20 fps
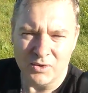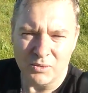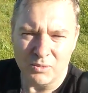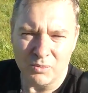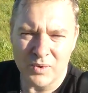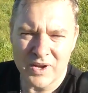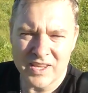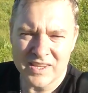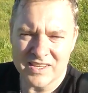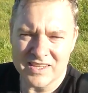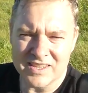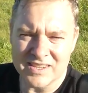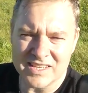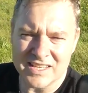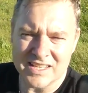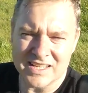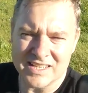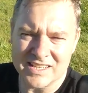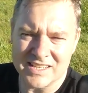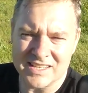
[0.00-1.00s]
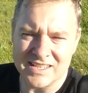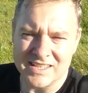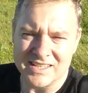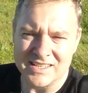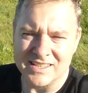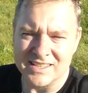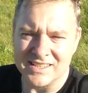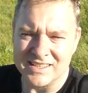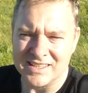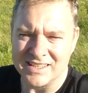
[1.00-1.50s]
whether the
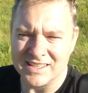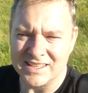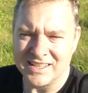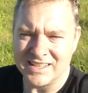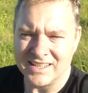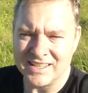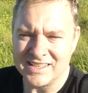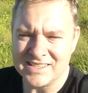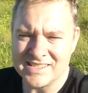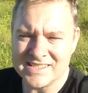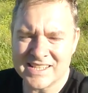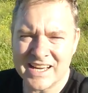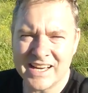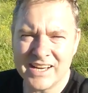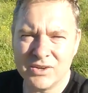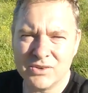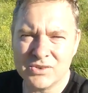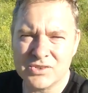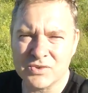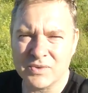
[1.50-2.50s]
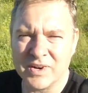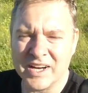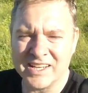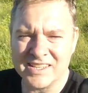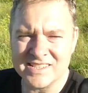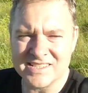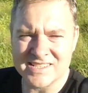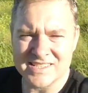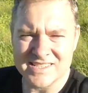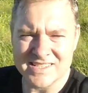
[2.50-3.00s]
sales
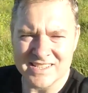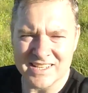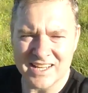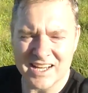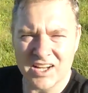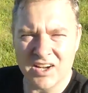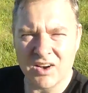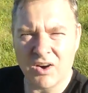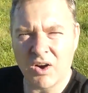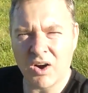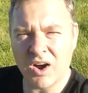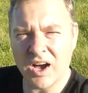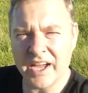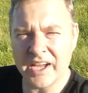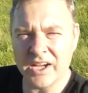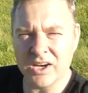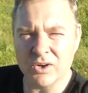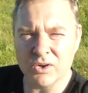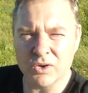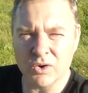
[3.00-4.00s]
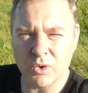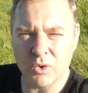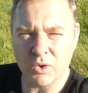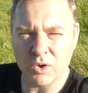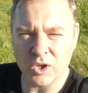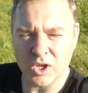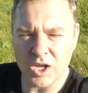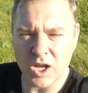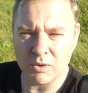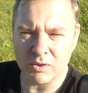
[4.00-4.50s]
rates are higher
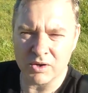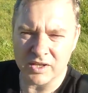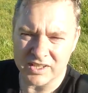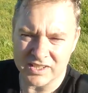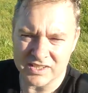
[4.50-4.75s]
or lower,